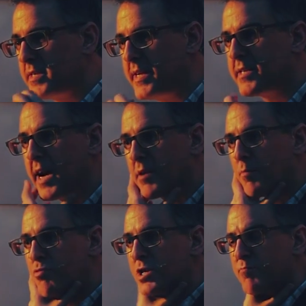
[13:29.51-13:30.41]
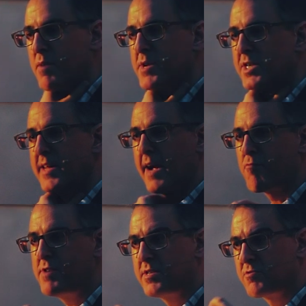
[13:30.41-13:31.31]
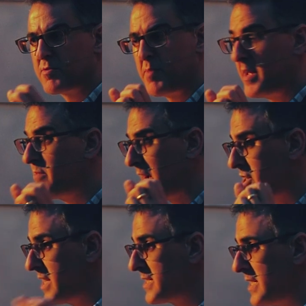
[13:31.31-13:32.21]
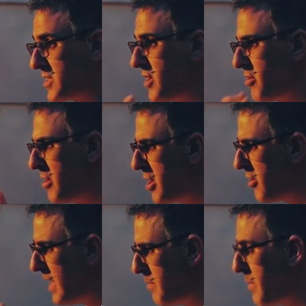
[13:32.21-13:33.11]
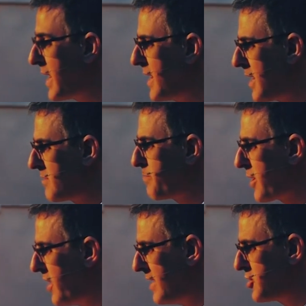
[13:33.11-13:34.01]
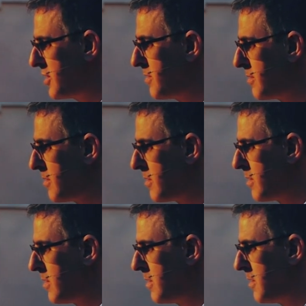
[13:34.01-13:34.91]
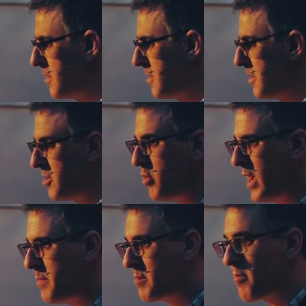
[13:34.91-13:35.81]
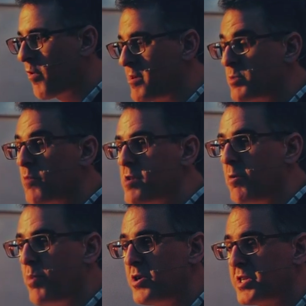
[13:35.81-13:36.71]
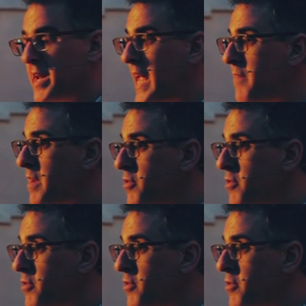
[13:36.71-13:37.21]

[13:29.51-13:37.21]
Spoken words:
entitled British Prime Minister that I have reasons to believe actually exists. No, you don't hear me make any kind of speculation. You hear me referring to a real person, even if you